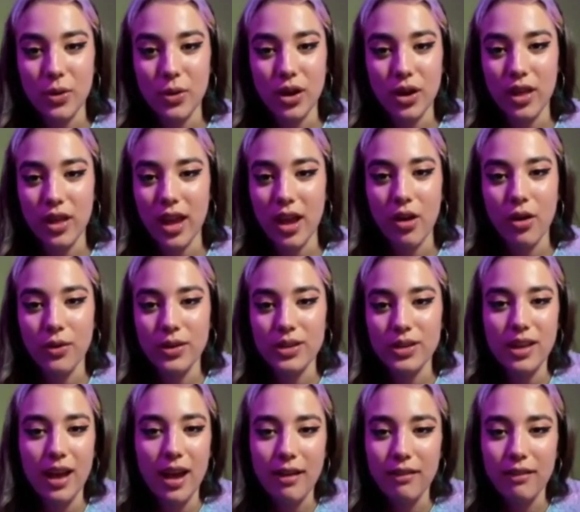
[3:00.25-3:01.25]
where they
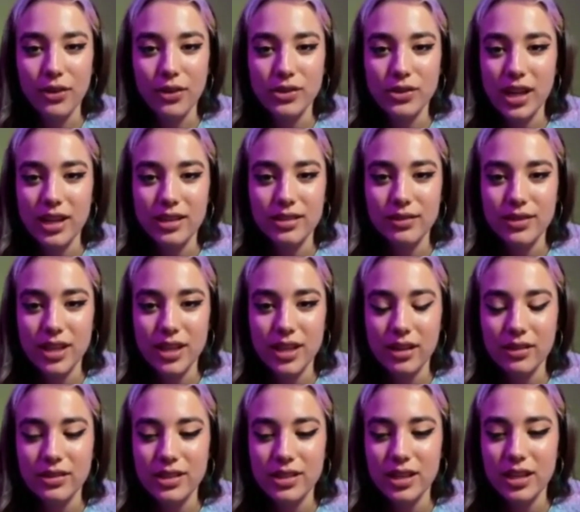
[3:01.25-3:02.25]
always have those kinds of
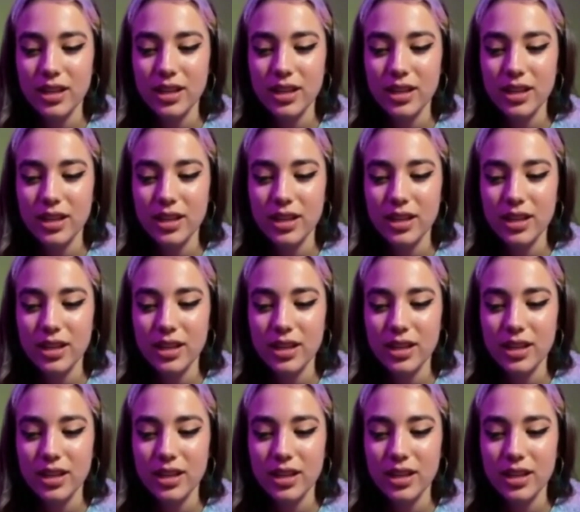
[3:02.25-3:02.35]
sounds in